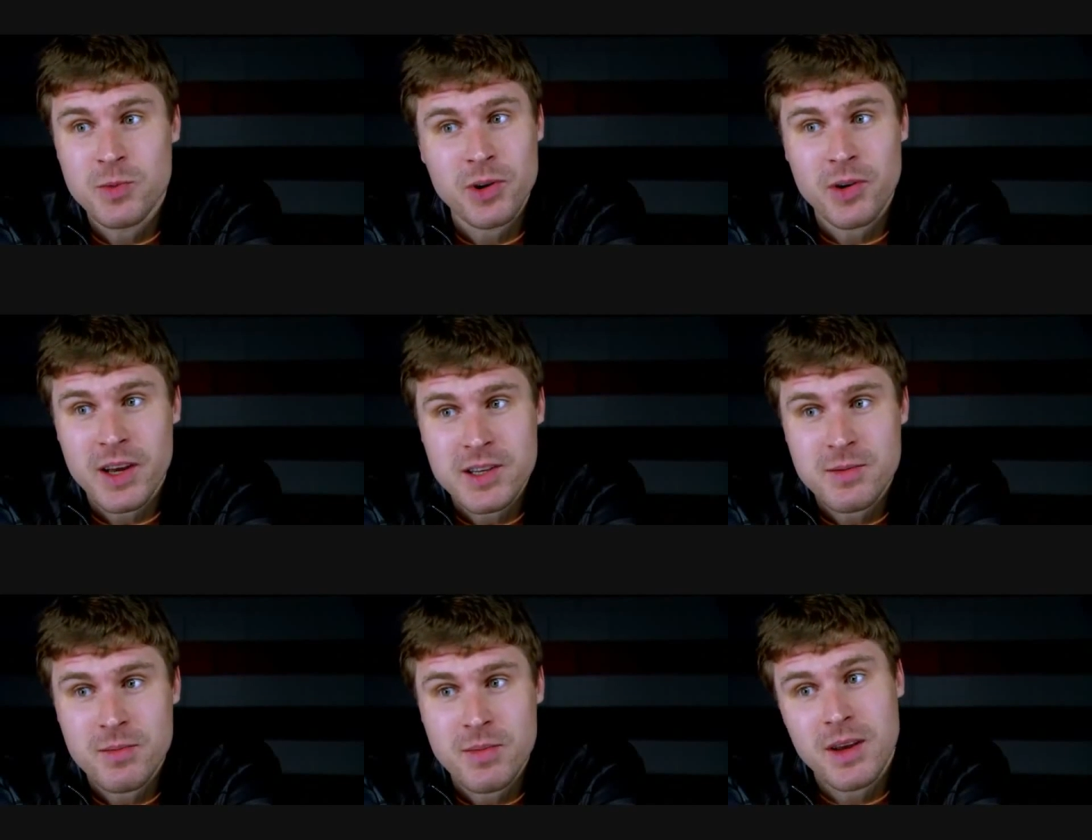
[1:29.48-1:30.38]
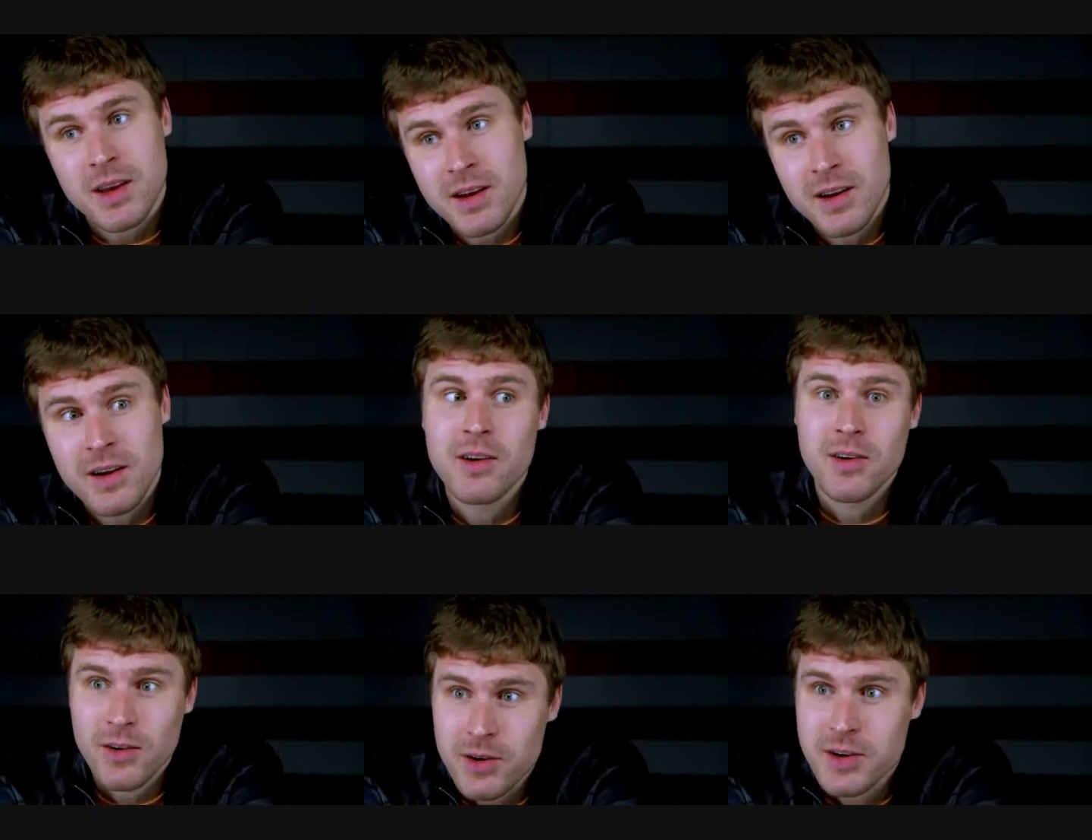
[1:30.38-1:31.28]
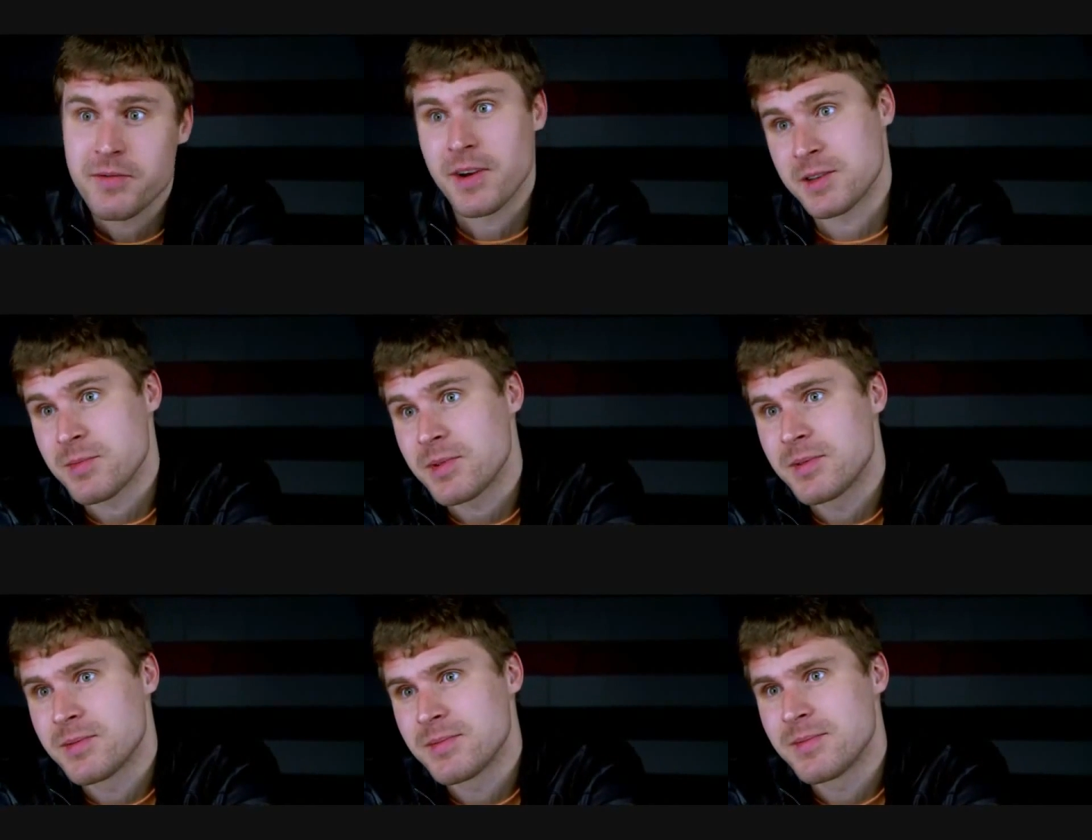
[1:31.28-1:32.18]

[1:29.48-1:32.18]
is more crazy, me or defenseman?